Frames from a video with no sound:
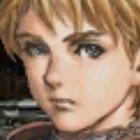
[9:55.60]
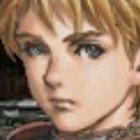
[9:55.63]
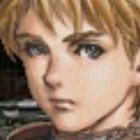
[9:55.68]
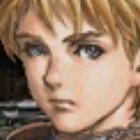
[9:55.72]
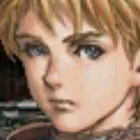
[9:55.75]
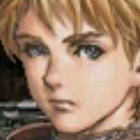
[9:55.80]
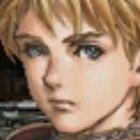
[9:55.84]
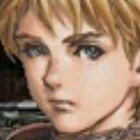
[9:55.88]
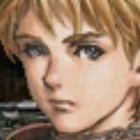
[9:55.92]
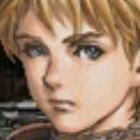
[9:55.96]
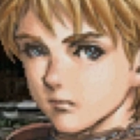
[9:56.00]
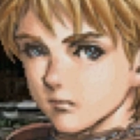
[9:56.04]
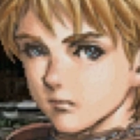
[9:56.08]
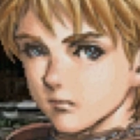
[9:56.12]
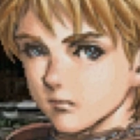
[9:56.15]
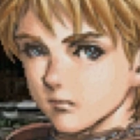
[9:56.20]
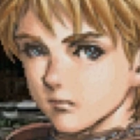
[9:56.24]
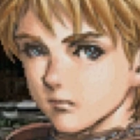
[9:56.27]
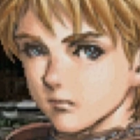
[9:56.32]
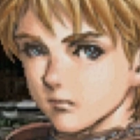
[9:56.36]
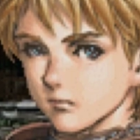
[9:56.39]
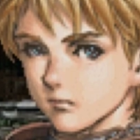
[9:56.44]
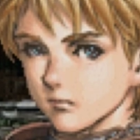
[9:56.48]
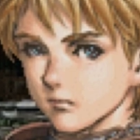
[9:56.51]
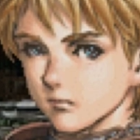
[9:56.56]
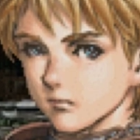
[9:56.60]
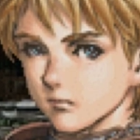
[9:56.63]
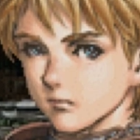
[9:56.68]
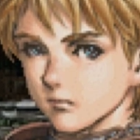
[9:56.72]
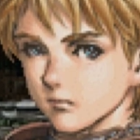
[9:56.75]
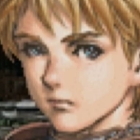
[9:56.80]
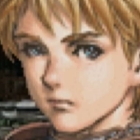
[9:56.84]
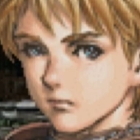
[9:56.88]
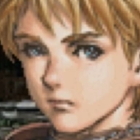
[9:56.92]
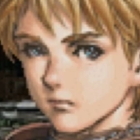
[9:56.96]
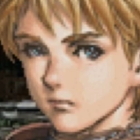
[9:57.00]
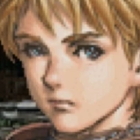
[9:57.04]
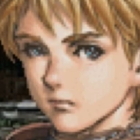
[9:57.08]

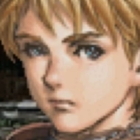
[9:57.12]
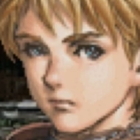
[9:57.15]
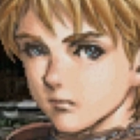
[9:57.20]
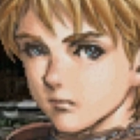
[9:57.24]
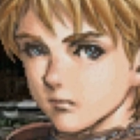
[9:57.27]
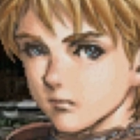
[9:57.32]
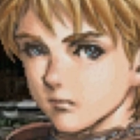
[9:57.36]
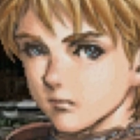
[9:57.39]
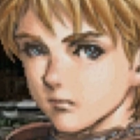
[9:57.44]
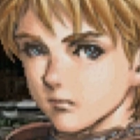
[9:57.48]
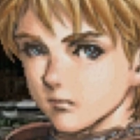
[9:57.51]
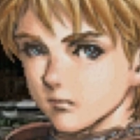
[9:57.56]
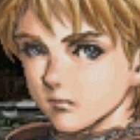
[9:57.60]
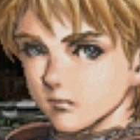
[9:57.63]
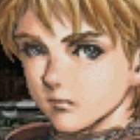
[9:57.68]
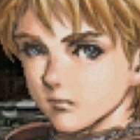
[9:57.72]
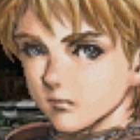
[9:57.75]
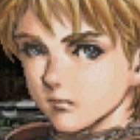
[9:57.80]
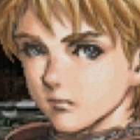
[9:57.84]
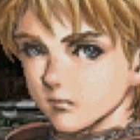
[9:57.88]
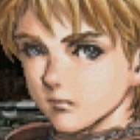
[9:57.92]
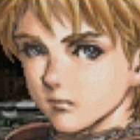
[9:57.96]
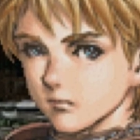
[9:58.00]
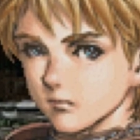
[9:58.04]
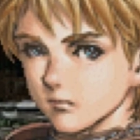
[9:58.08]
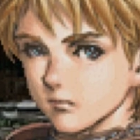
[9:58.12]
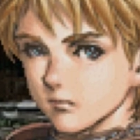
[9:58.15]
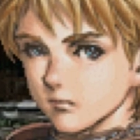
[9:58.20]
Nobody speaks.